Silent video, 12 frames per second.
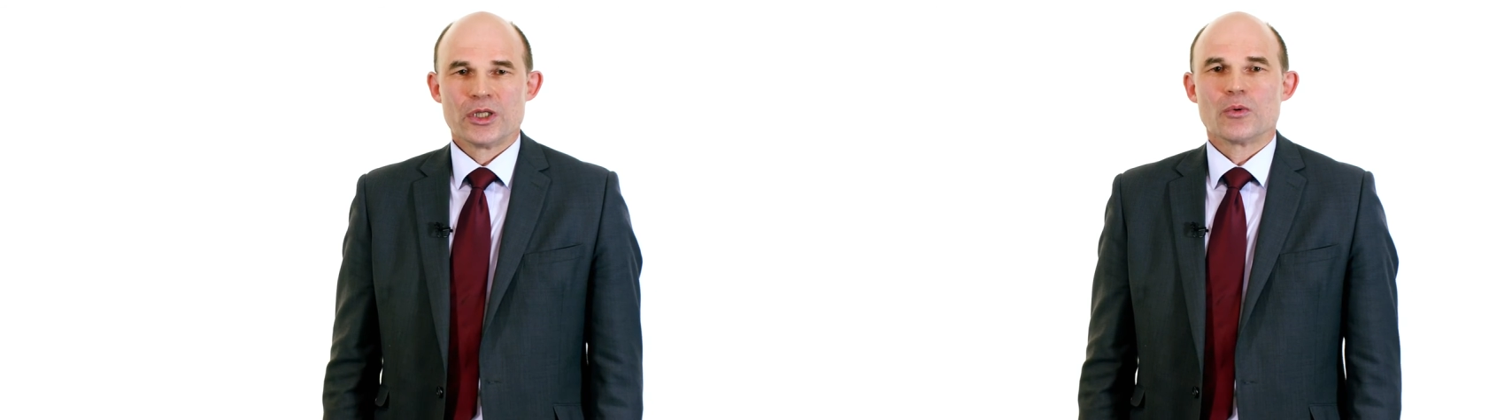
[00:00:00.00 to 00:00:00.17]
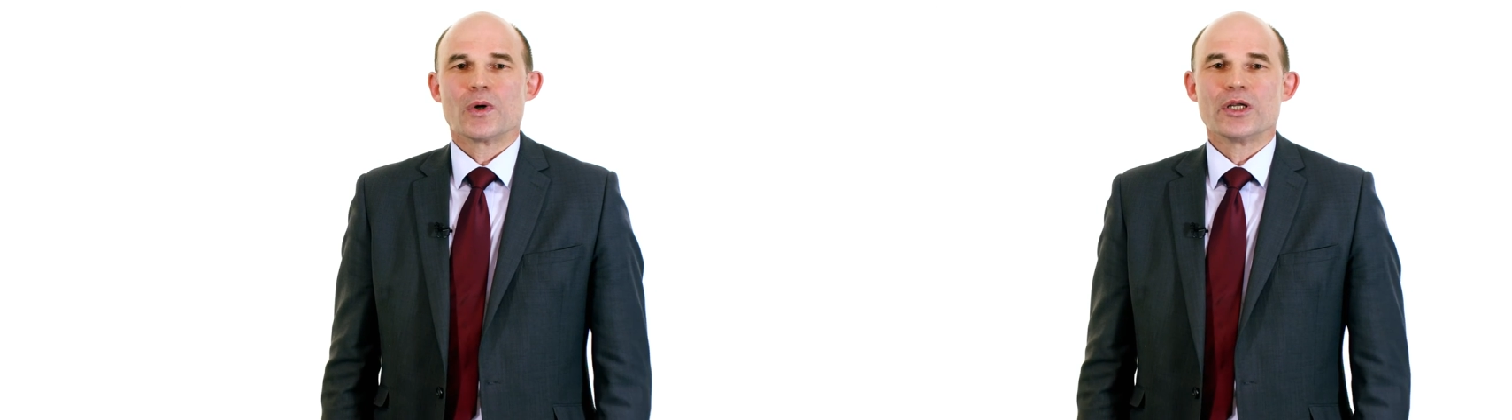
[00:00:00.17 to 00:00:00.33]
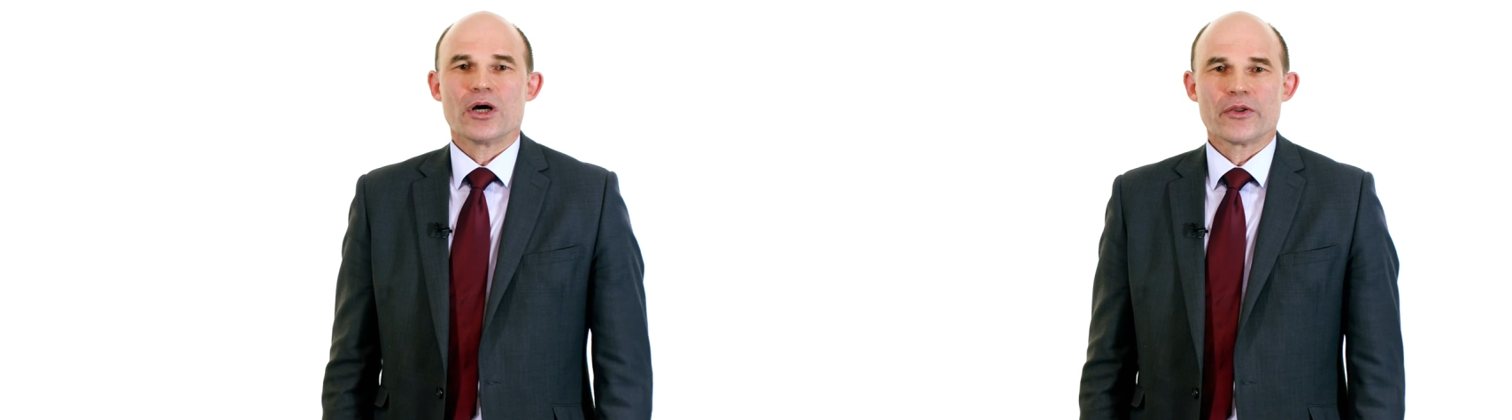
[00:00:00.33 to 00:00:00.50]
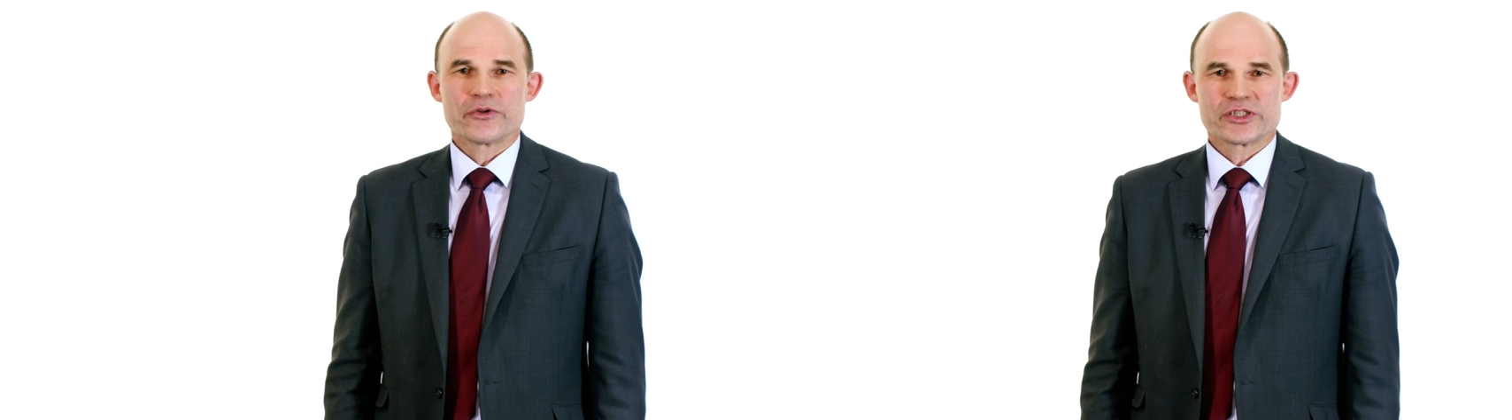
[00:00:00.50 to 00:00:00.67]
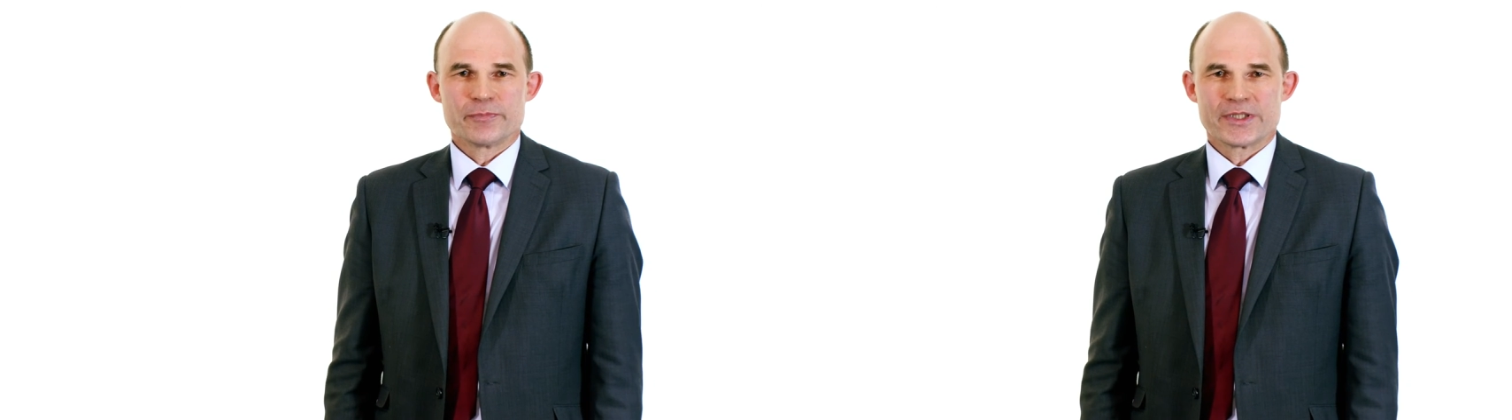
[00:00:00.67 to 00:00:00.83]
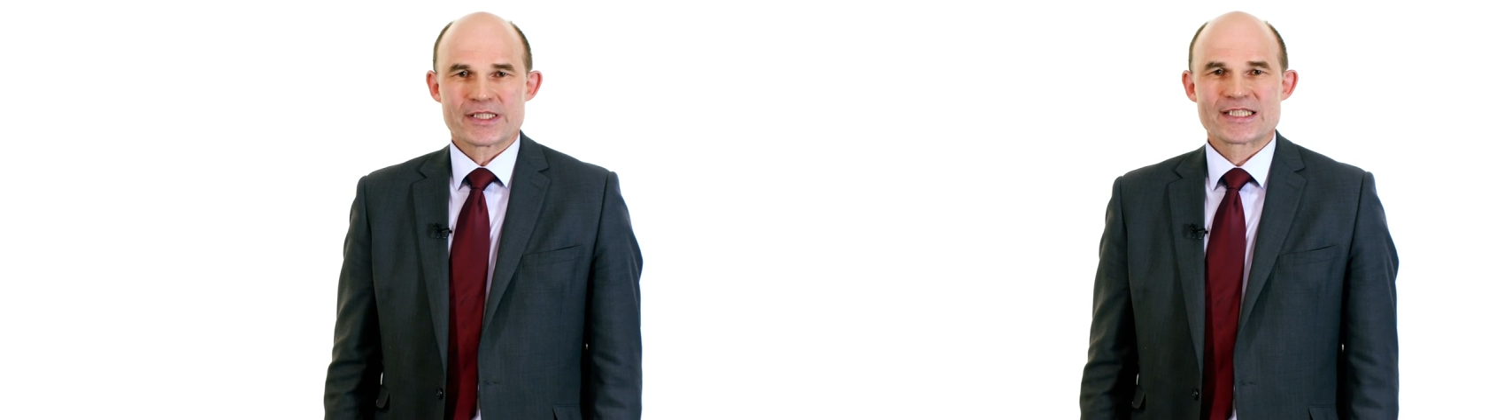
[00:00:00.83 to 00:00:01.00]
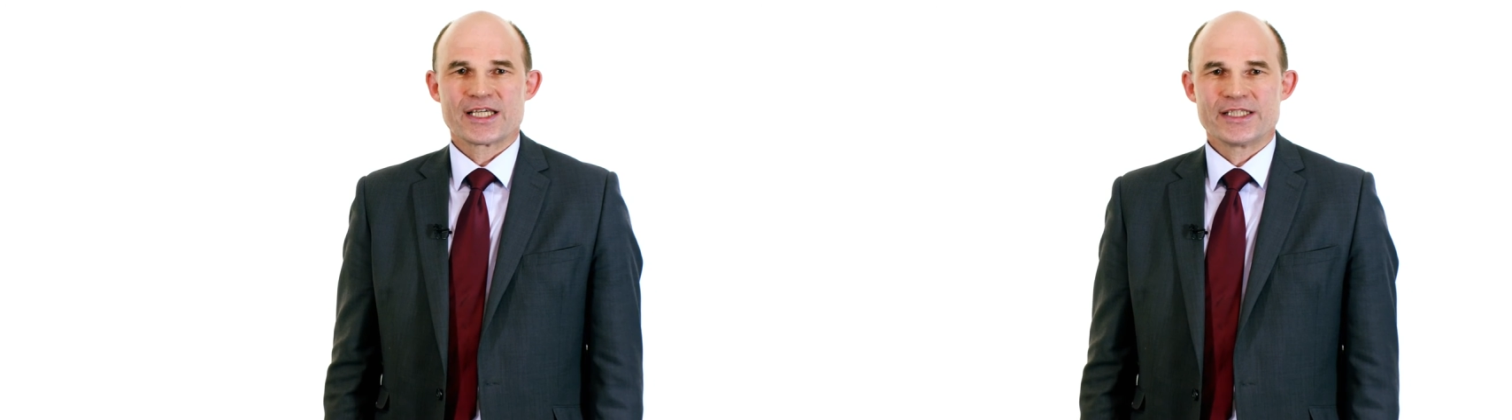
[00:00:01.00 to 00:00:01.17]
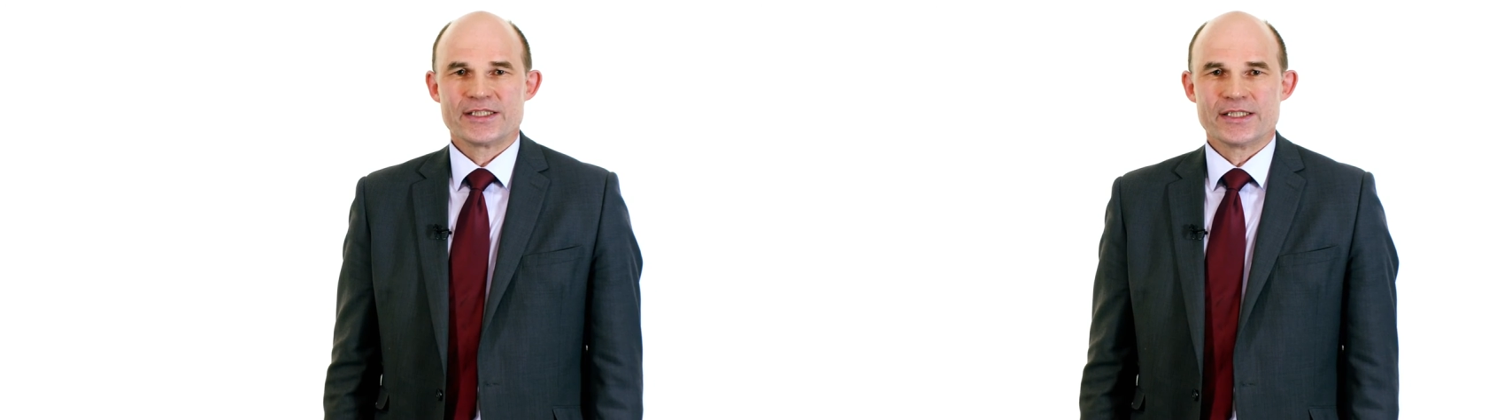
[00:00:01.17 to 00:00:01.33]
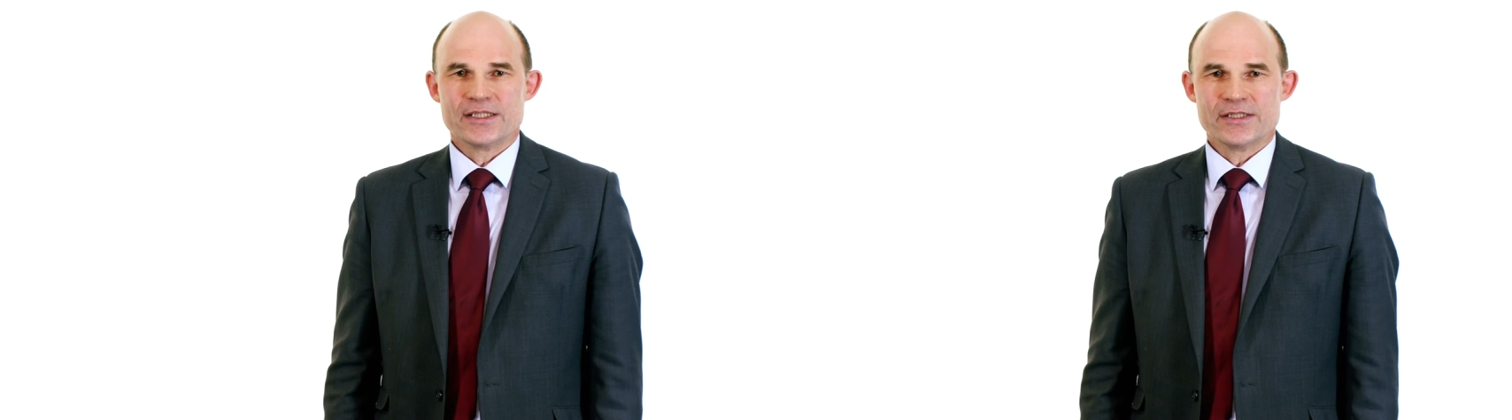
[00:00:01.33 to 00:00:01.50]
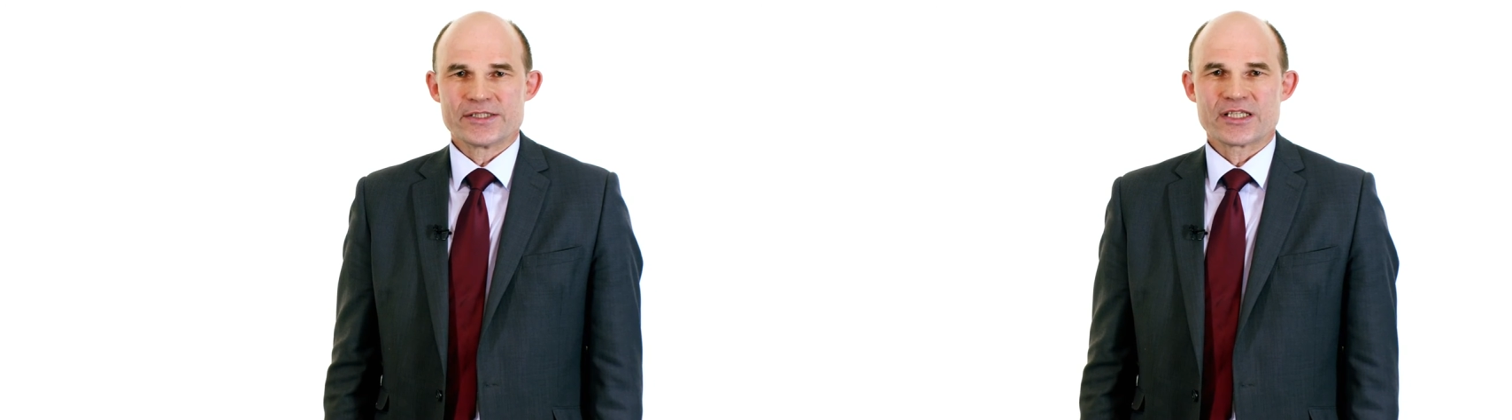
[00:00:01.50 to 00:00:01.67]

while others make side deals